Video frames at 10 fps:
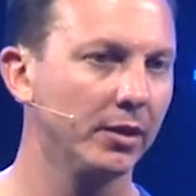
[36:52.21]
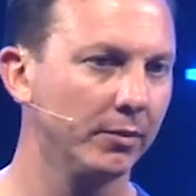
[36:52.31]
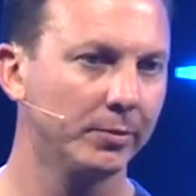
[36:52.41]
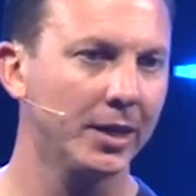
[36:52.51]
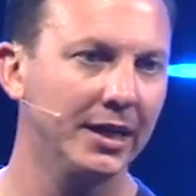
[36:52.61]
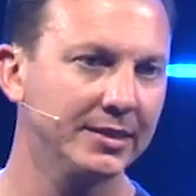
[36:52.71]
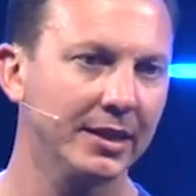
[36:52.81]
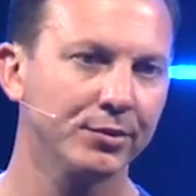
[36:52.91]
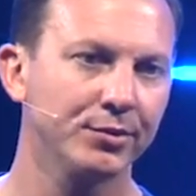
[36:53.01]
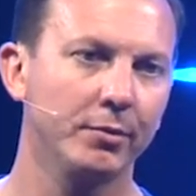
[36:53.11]
know,
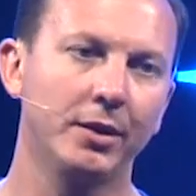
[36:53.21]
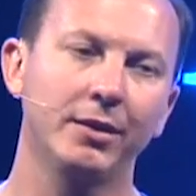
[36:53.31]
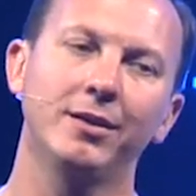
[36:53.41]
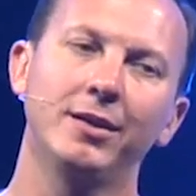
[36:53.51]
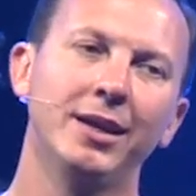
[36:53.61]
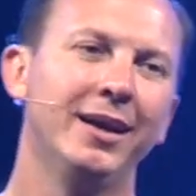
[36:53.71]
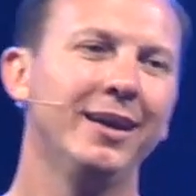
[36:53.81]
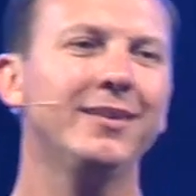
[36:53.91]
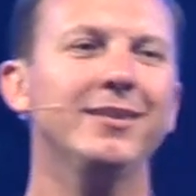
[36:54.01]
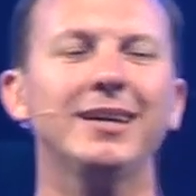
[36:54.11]
contacts or something. I thought,
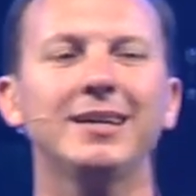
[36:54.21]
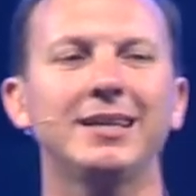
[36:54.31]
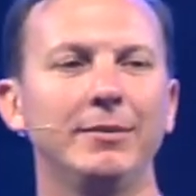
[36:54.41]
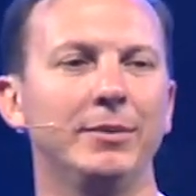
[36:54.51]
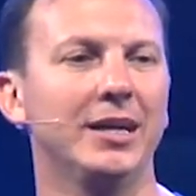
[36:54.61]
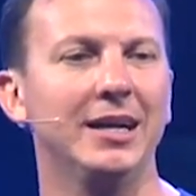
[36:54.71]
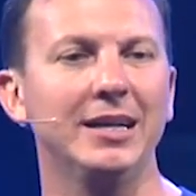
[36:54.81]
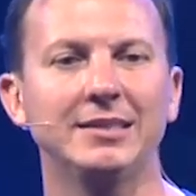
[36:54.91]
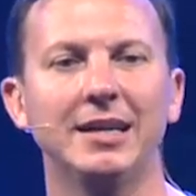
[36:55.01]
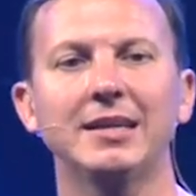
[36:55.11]
they're not going to give me
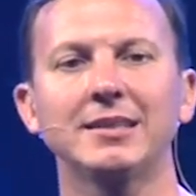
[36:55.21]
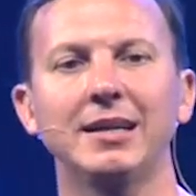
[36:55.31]
contacts.